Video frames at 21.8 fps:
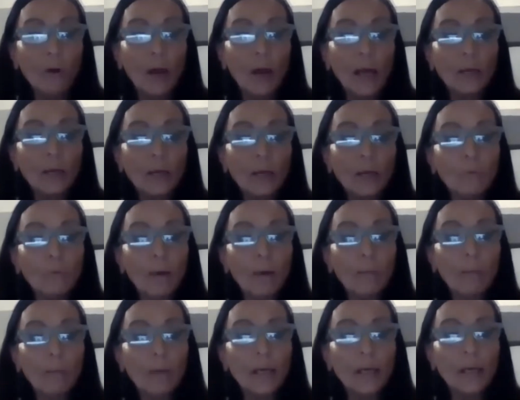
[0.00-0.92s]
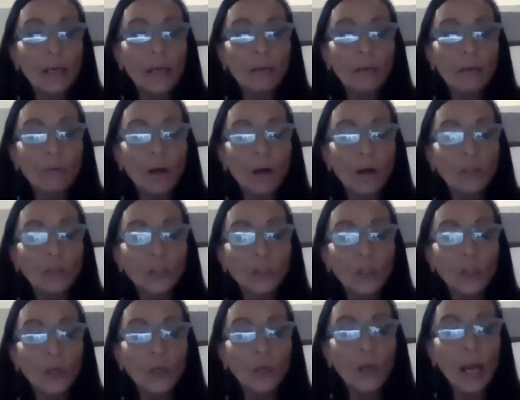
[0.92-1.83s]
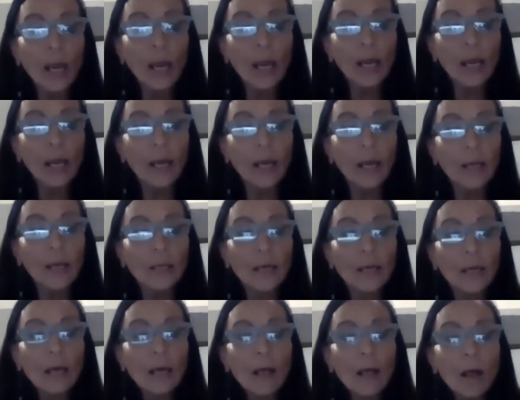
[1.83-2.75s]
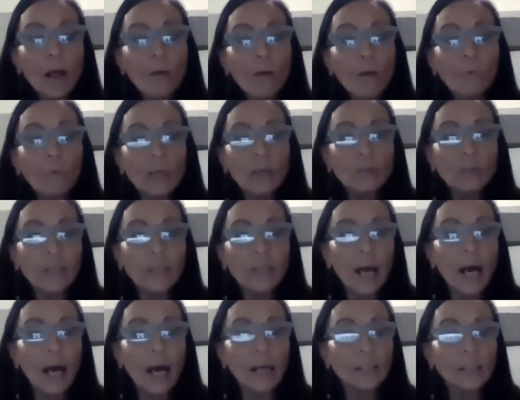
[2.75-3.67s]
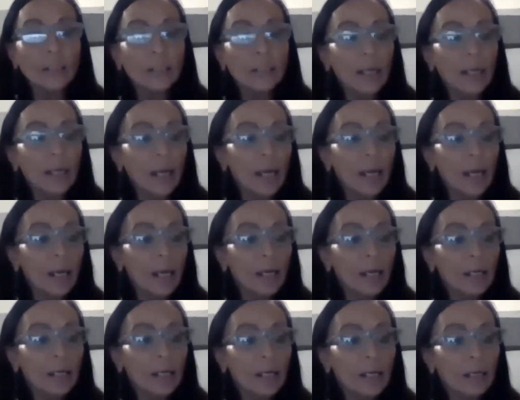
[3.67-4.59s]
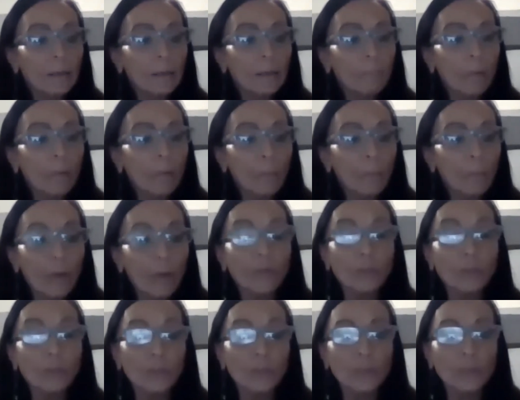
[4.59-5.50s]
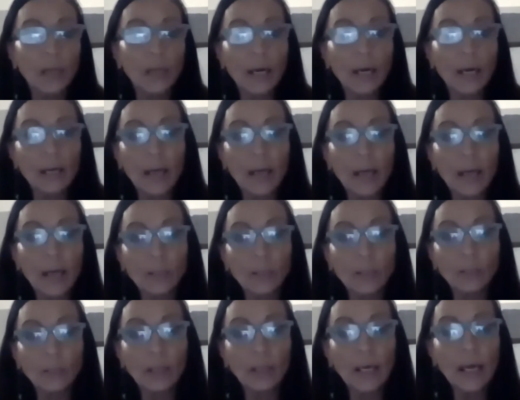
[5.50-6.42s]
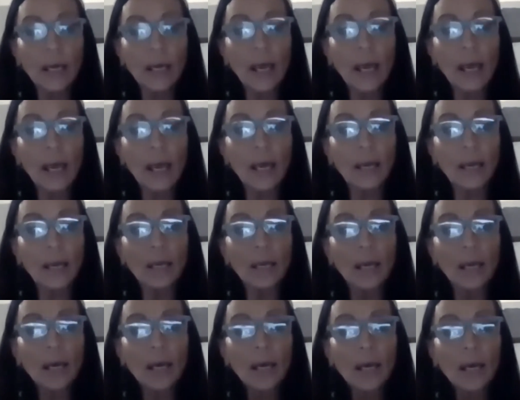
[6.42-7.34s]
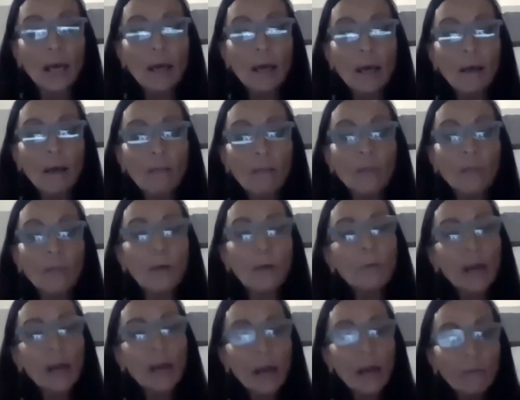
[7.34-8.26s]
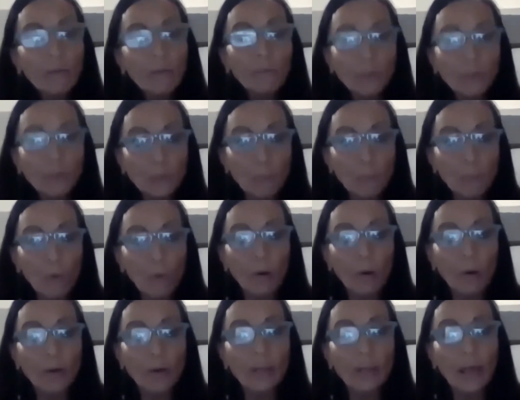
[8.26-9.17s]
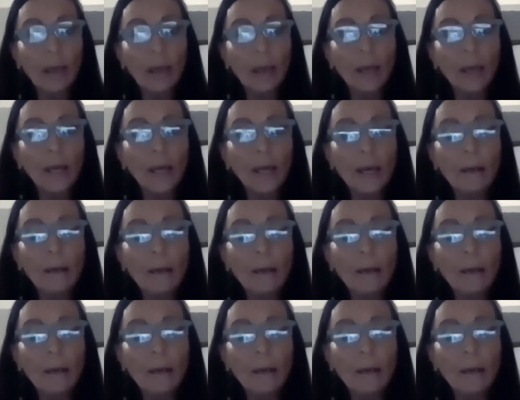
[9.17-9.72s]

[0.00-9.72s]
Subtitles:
I knew about my Native culture, and we used to hunt, and my brothers used to hunt actually, and they would hunt for sport. They